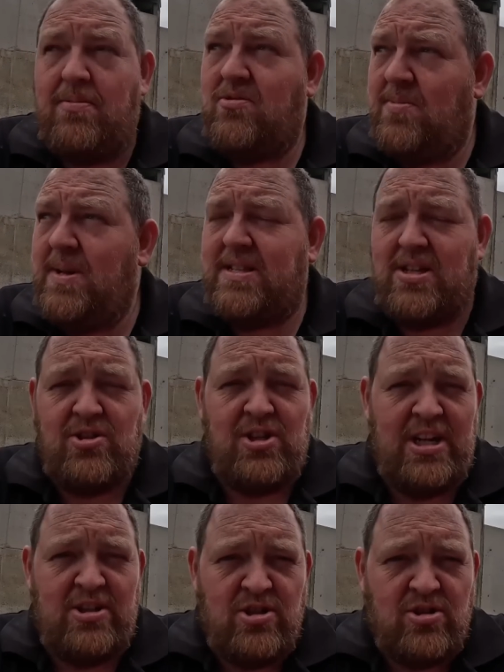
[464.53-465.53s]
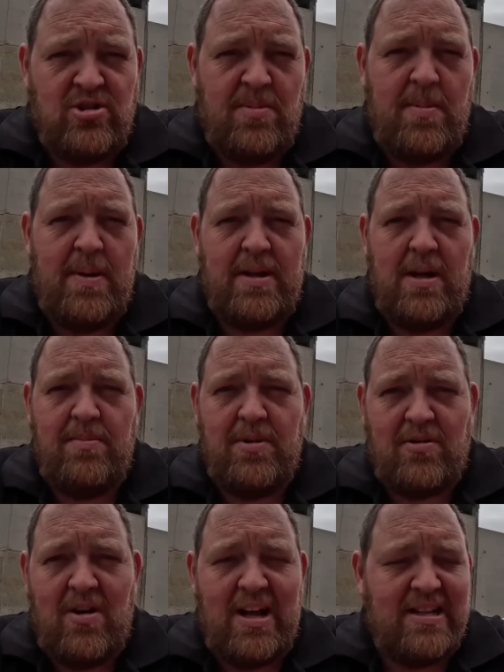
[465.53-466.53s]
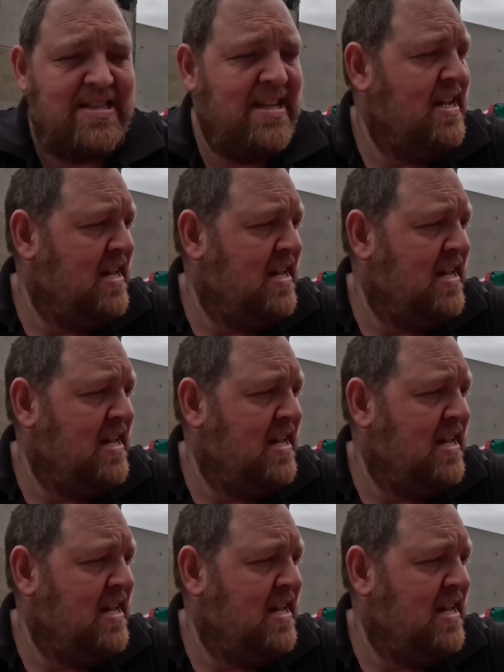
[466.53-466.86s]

There's a bit of sunshine, sugars will be built up in the grass,